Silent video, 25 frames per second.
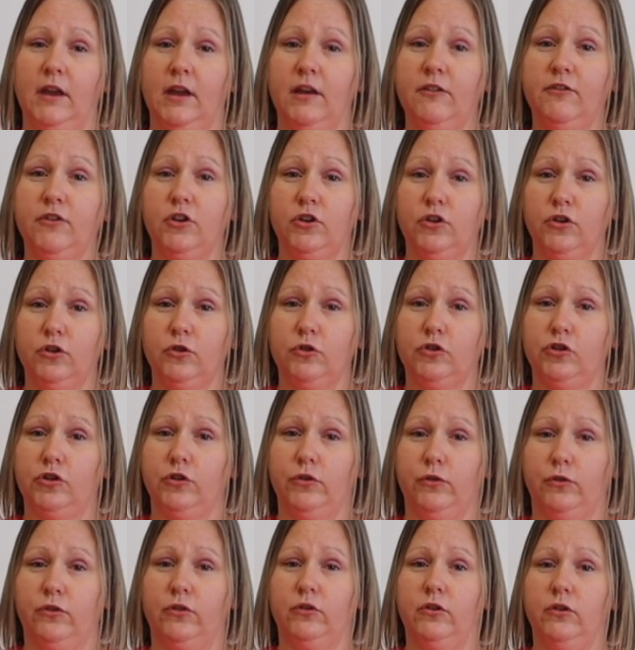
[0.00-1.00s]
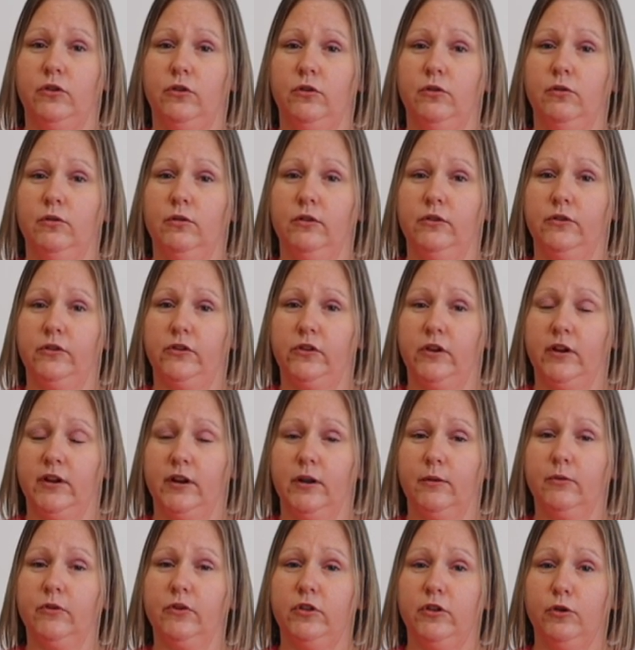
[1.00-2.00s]
If you do choose to
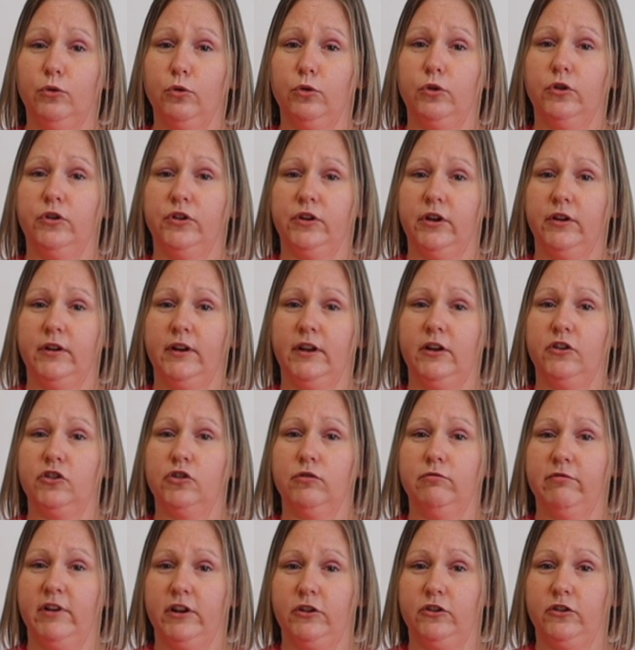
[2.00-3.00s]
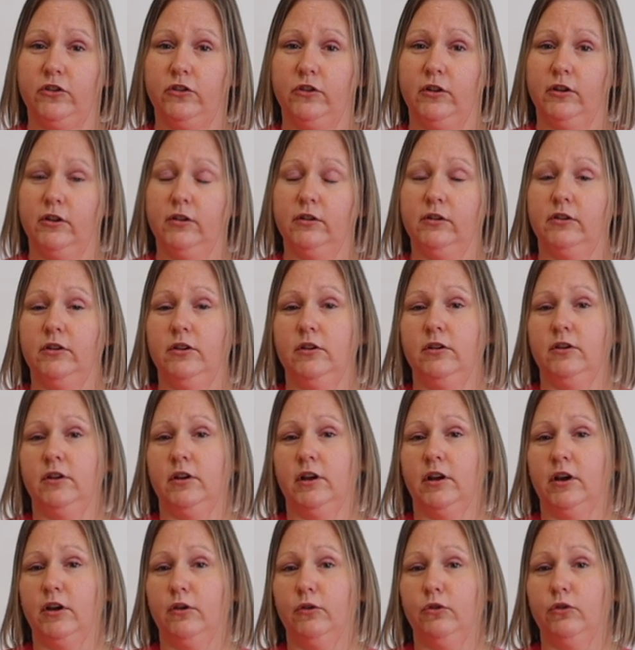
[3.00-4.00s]
sign up to the organ donation register, you
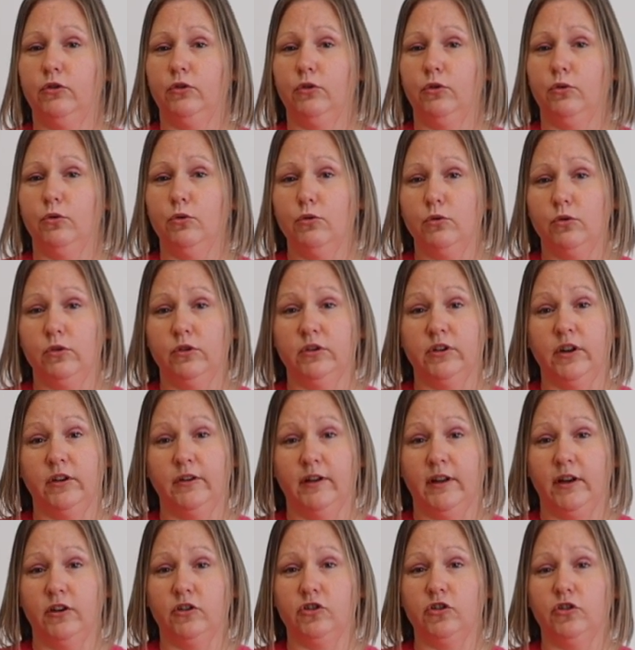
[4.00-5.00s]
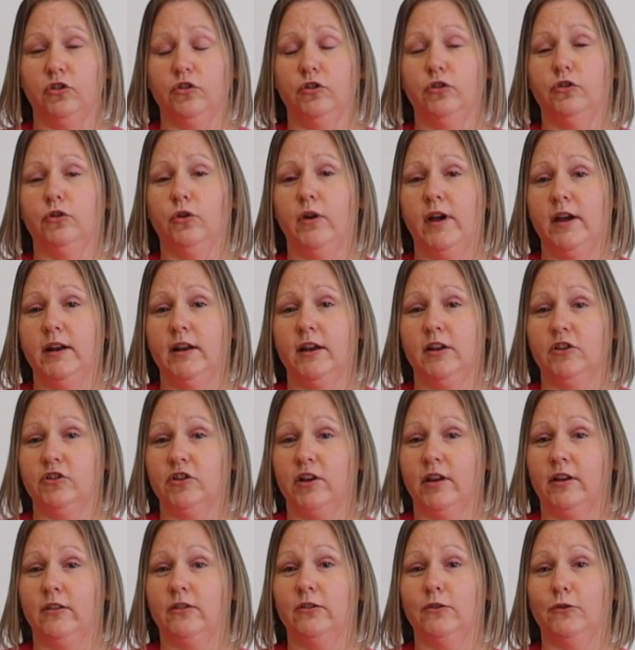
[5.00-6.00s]
can go to
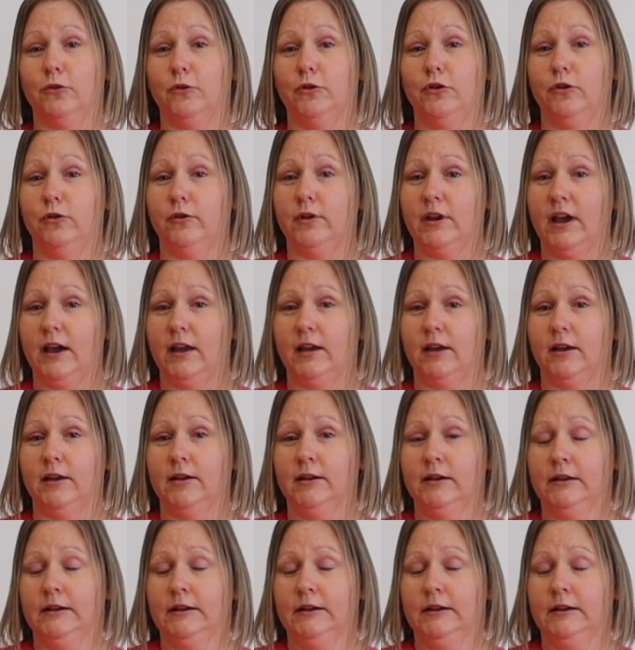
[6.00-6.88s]
organdonation.nhs.uk